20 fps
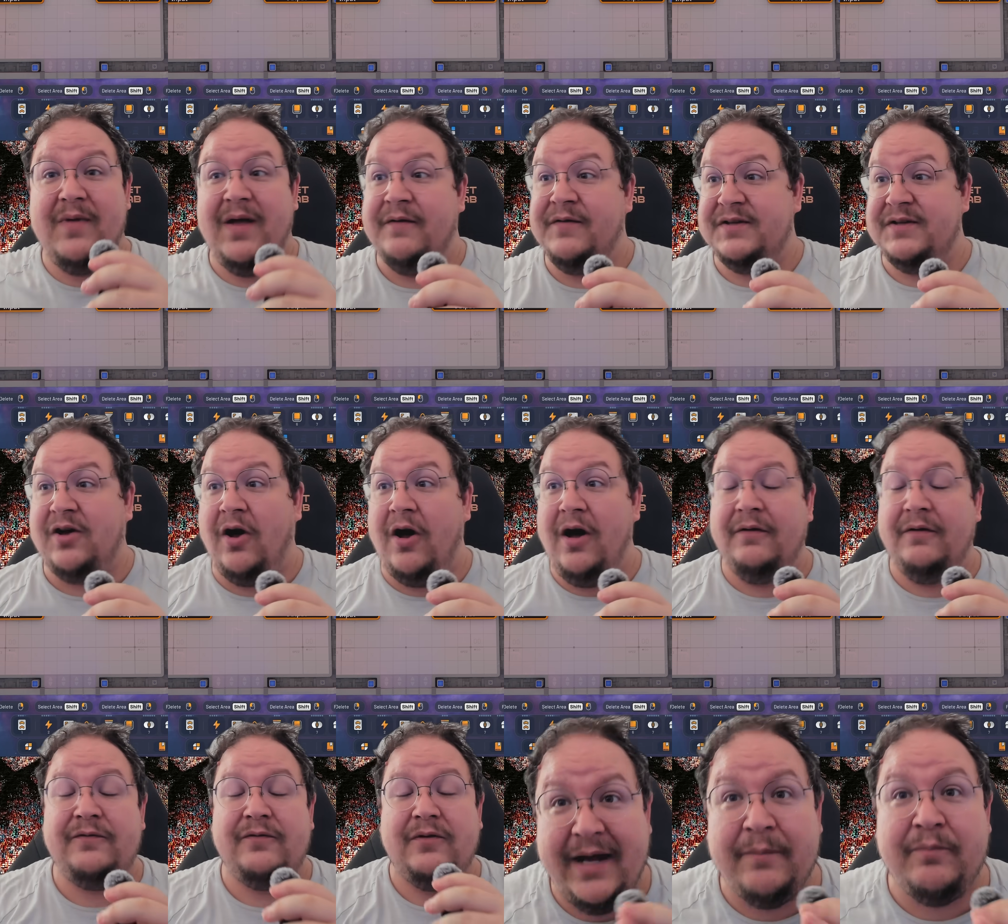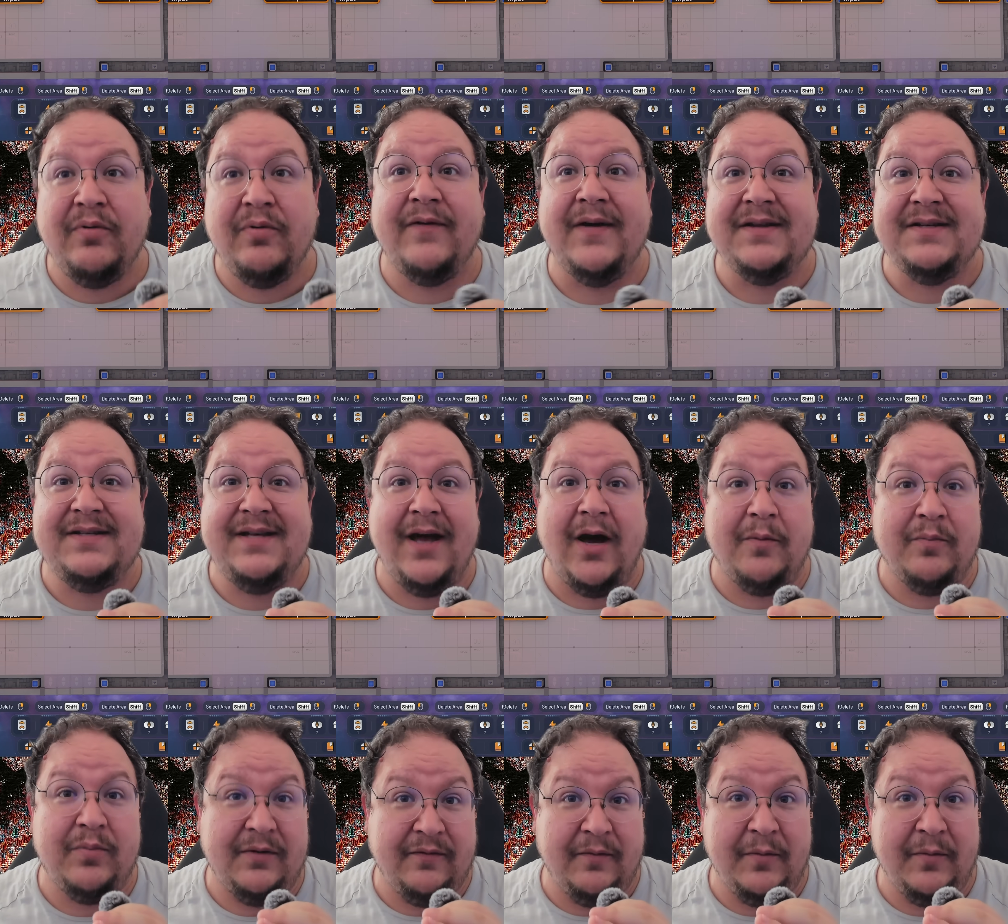If it's off, it prevents the
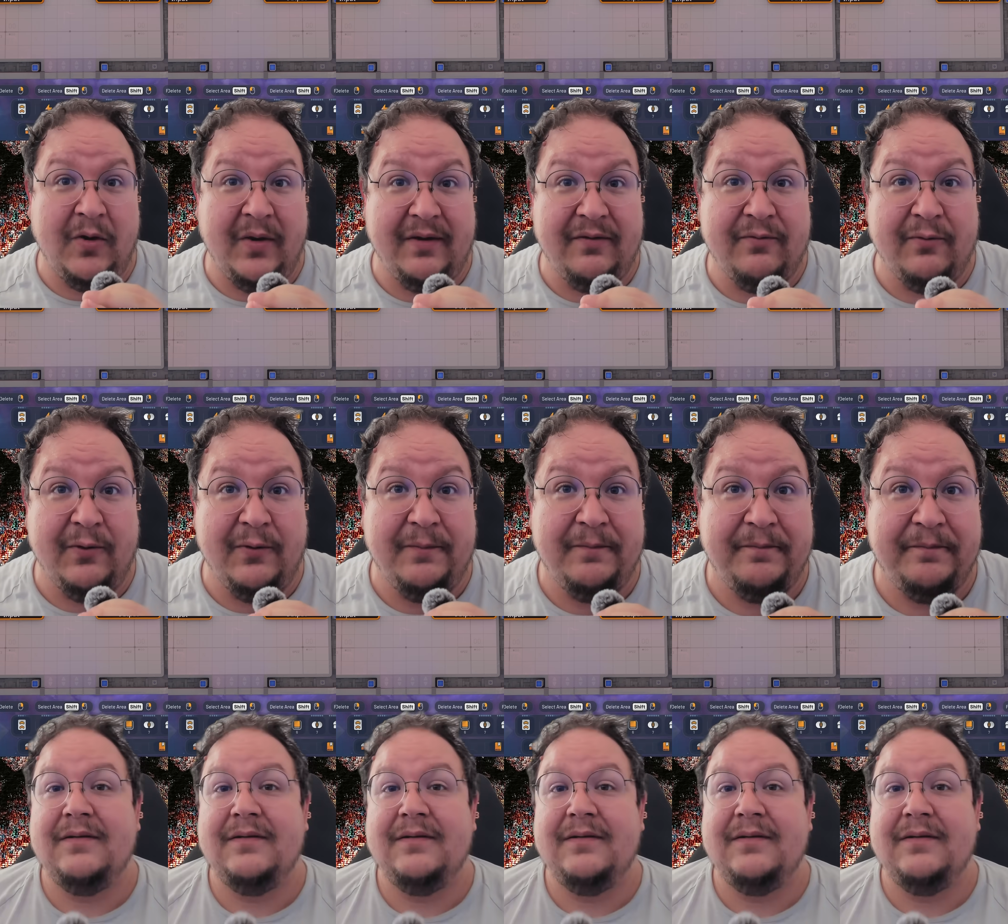output from going through.